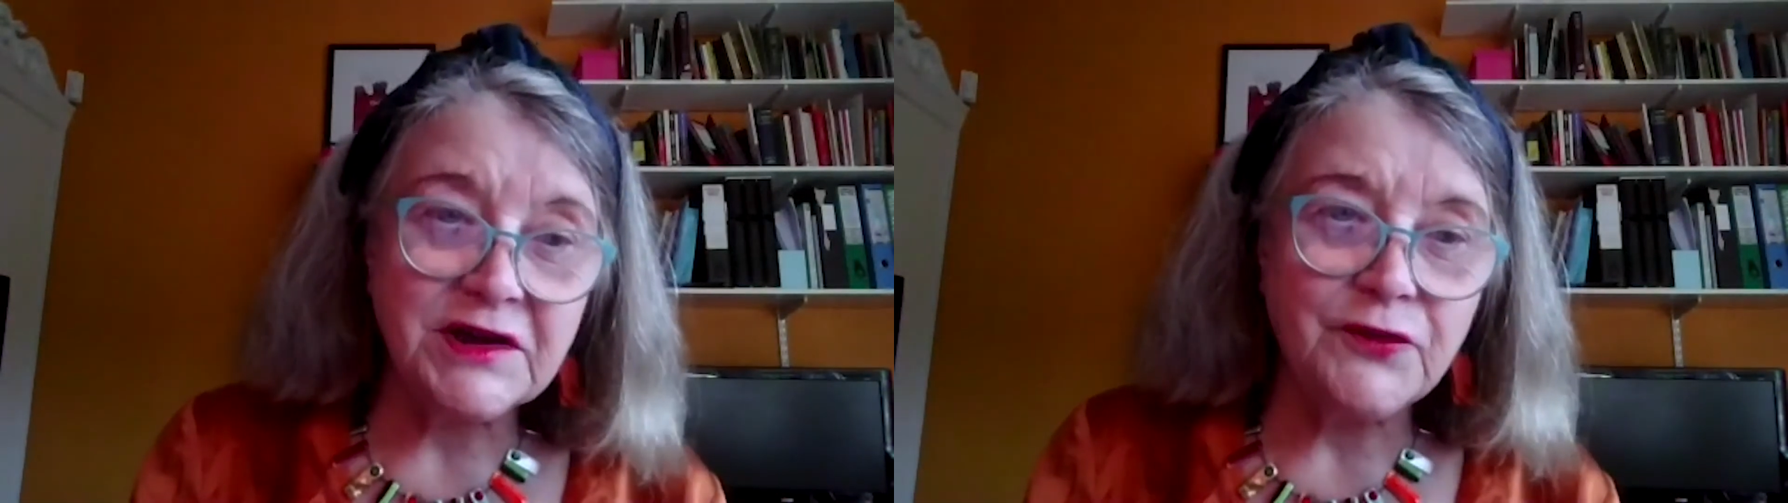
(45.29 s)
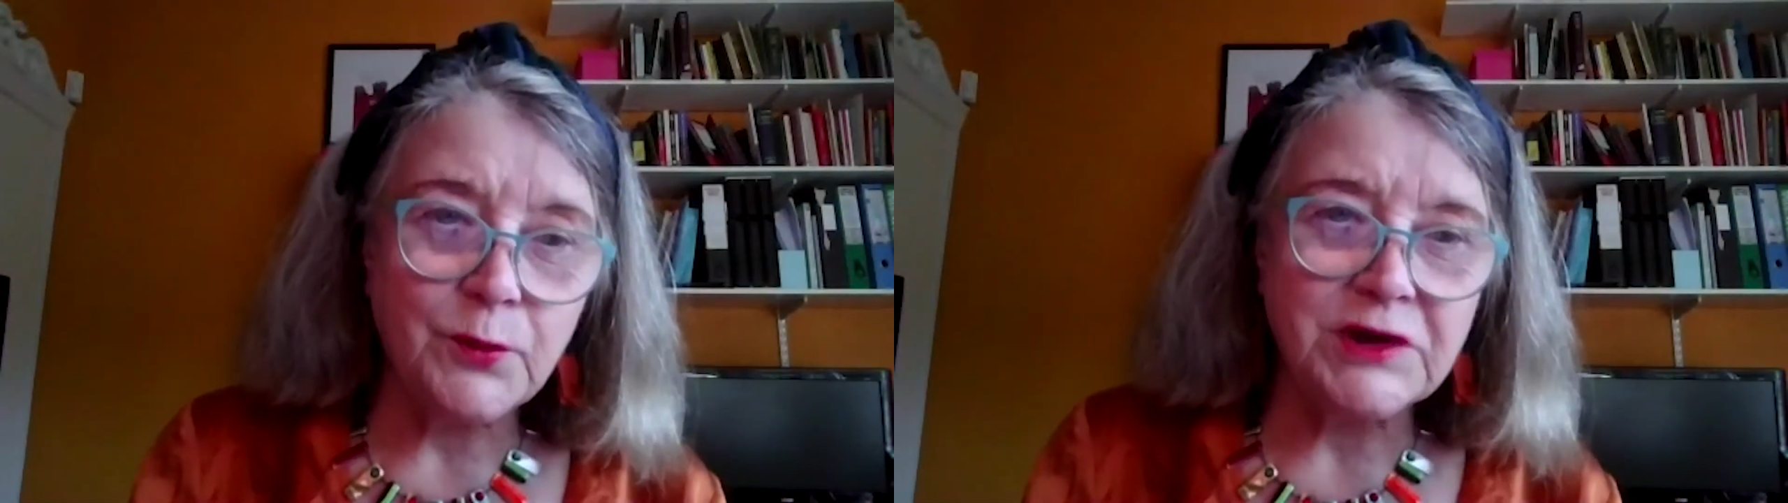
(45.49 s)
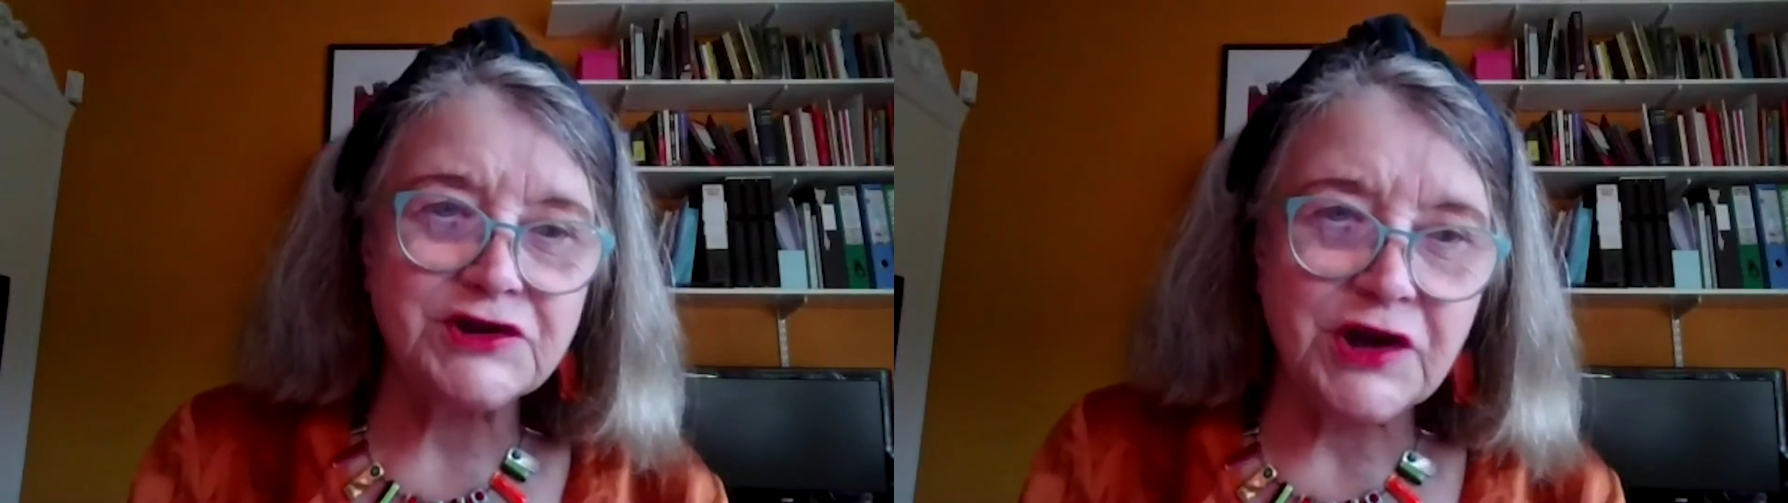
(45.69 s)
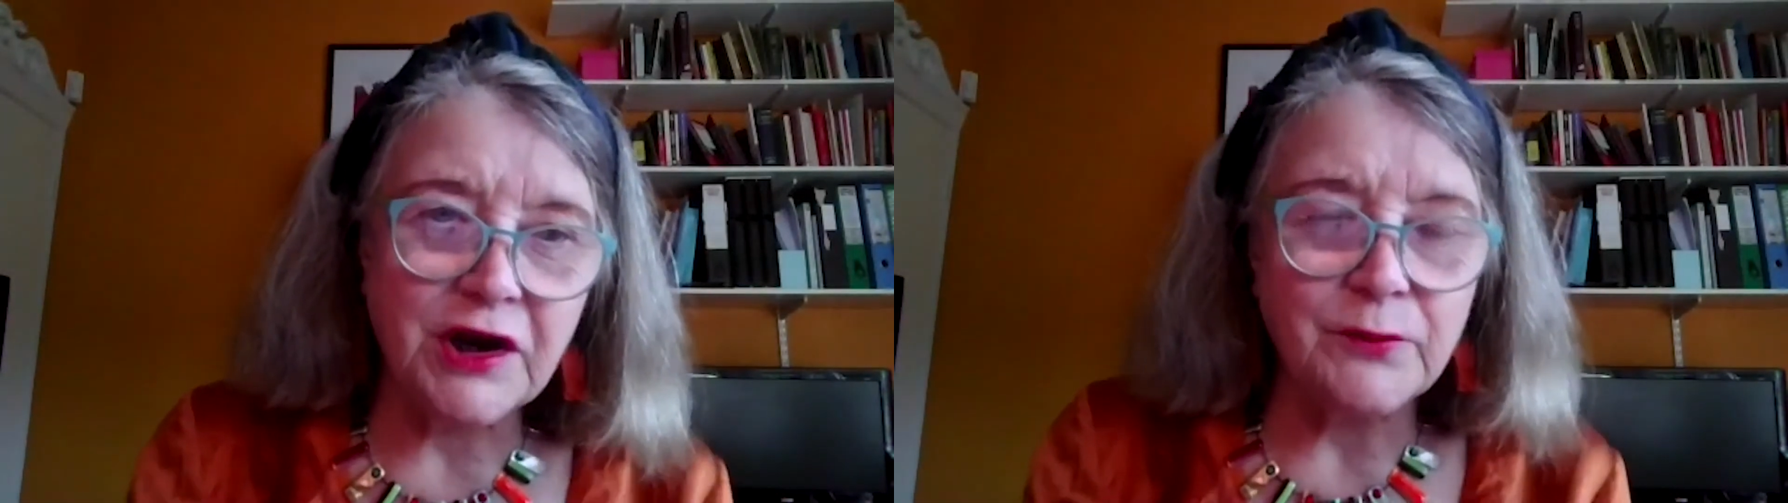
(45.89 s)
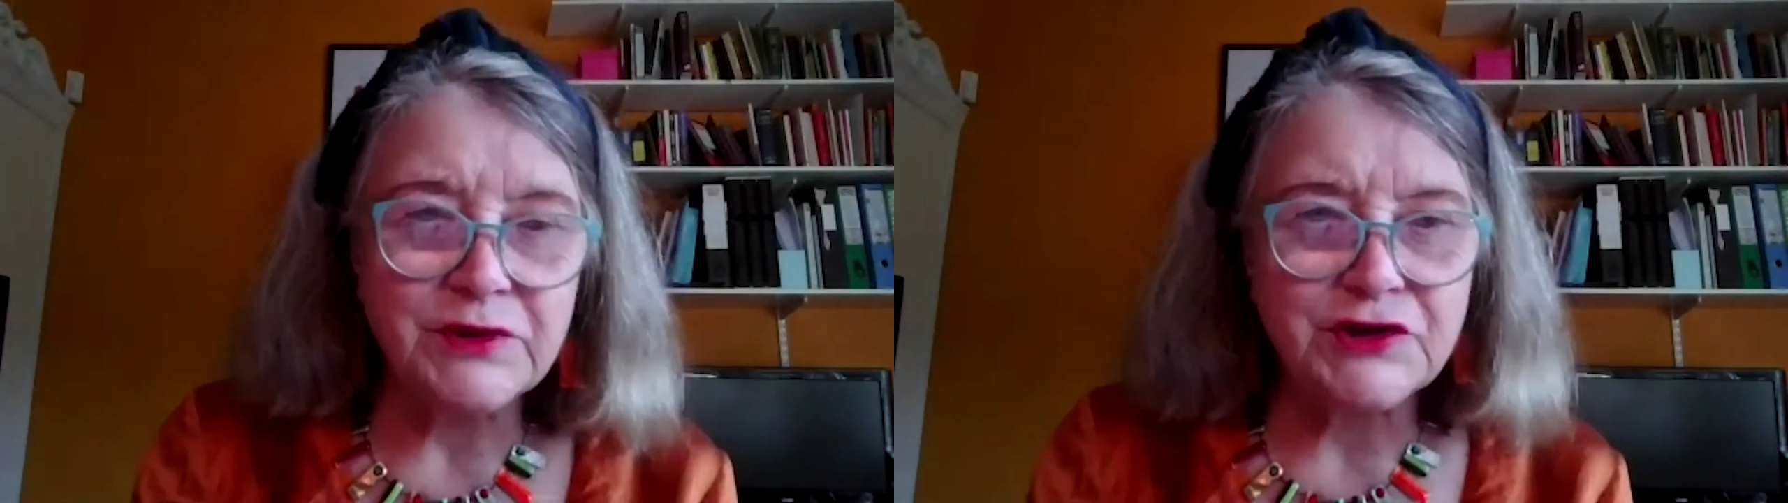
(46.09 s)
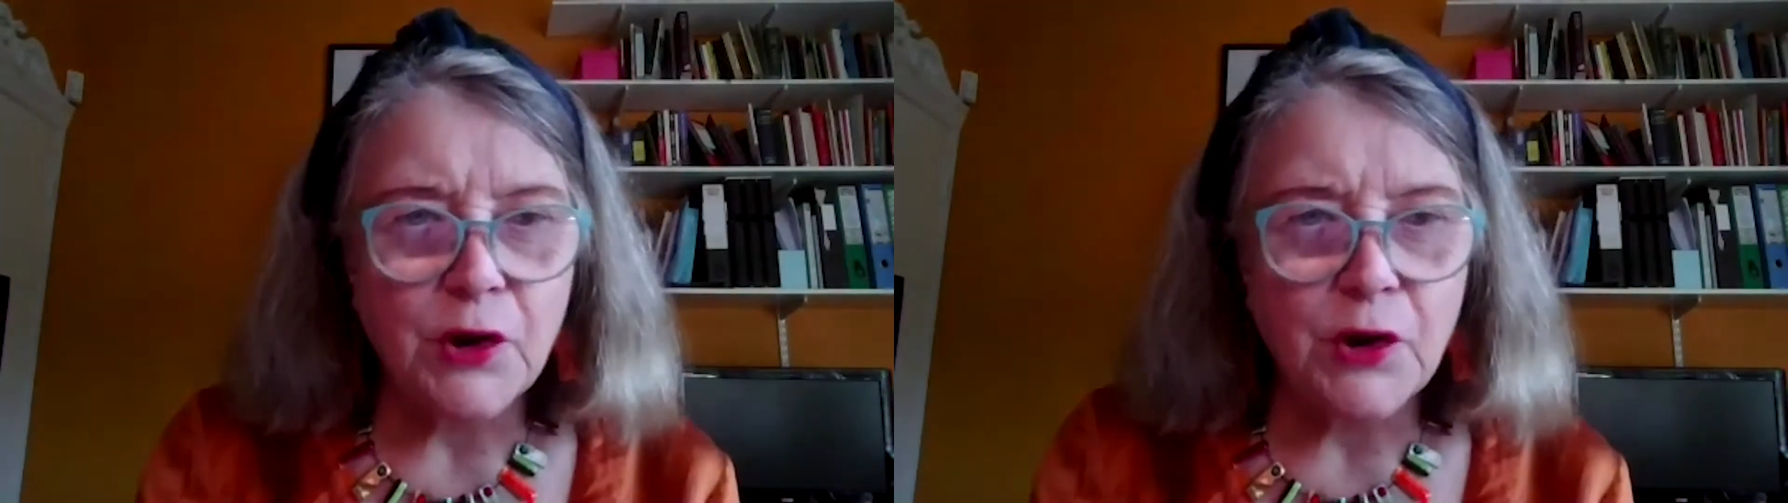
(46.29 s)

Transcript: in the Welsh language,